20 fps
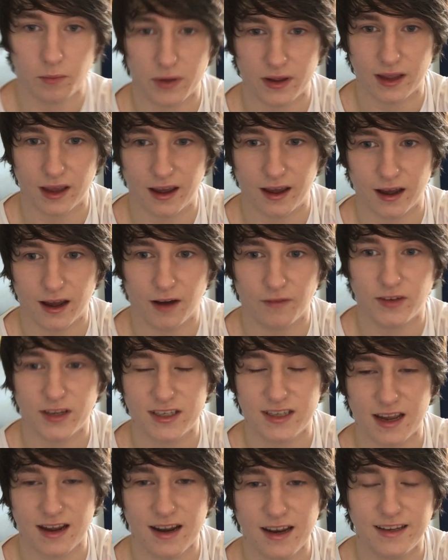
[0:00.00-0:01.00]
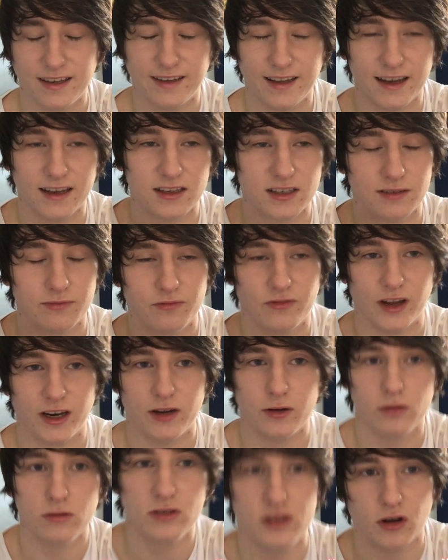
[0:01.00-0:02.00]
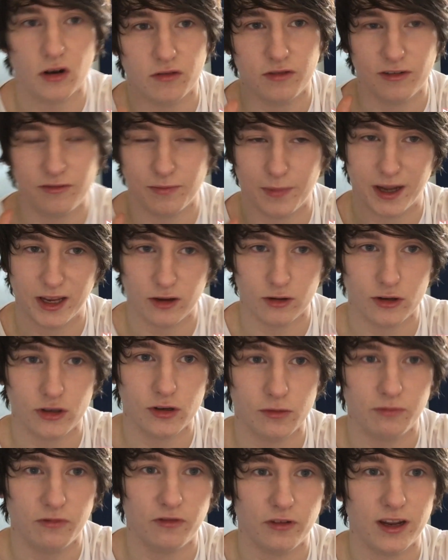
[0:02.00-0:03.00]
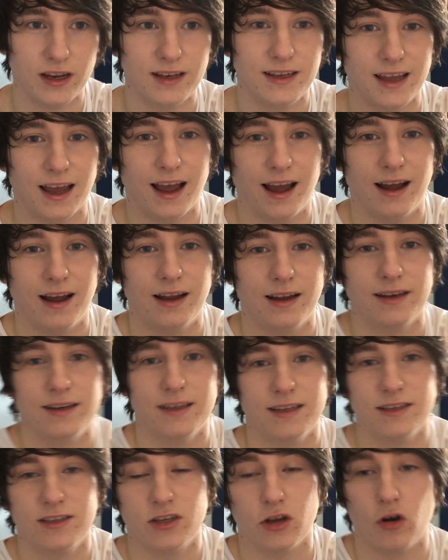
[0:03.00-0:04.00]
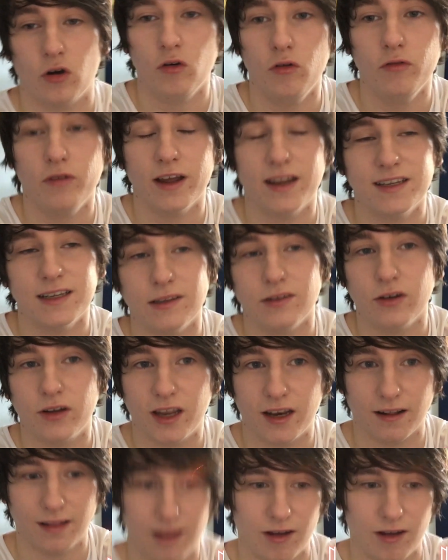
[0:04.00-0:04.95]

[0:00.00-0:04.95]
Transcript: But yeah, I've decided to take some videos off of my YouTube feed and it's already looking a